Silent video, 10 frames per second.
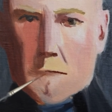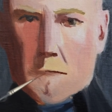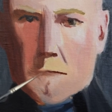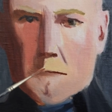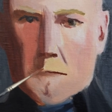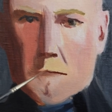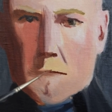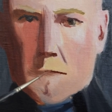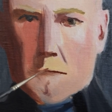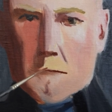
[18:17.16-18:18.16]

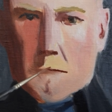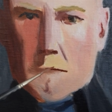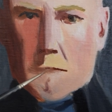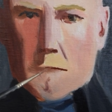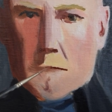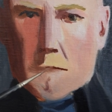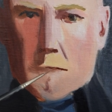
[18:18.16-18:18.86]
Nothing is said.